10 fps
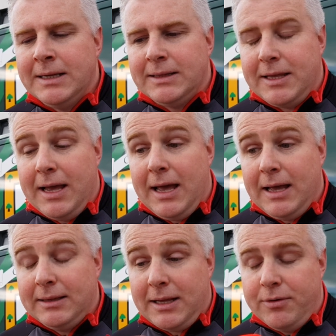than you
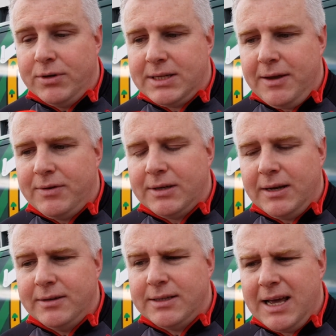than you received it.
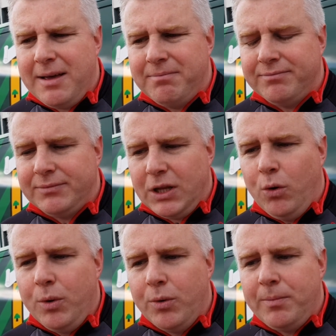And um, you
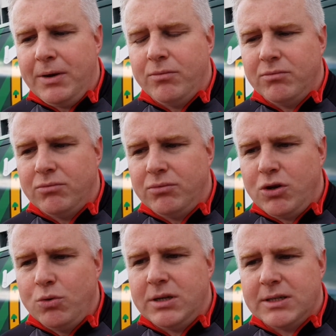know we would have been
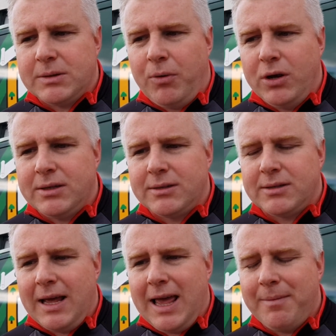hugely disappointed.
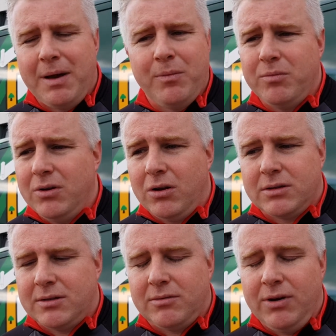Um, and look,
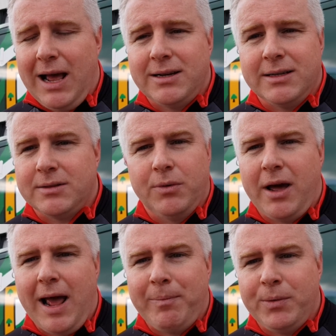the reality is that we're
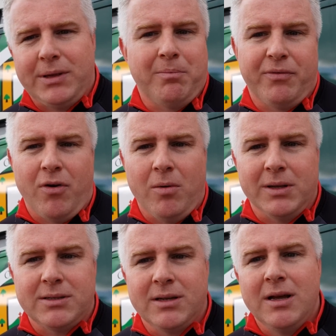not happy with that
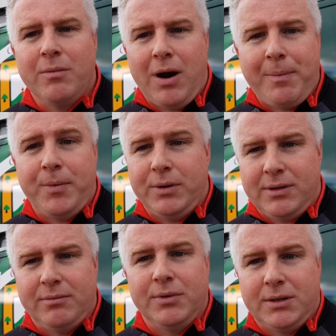performance. Mm. We're happy
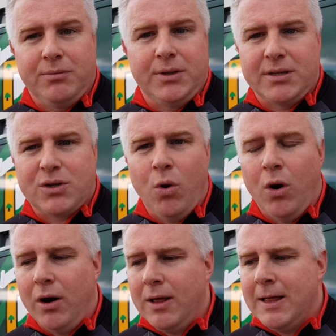with with, with the
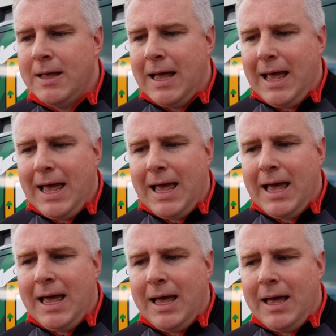score,
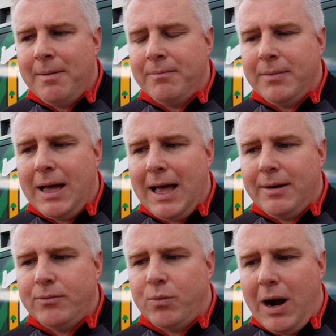um,
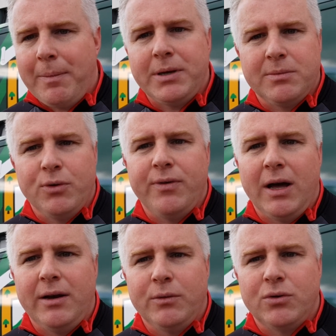and we're happy to move
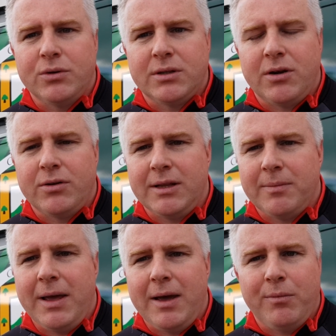on now towards the 13th
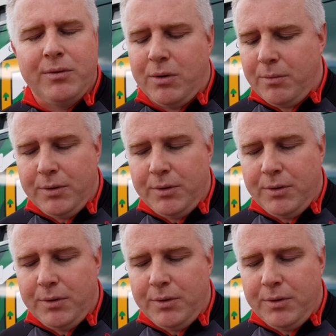of May and we've, what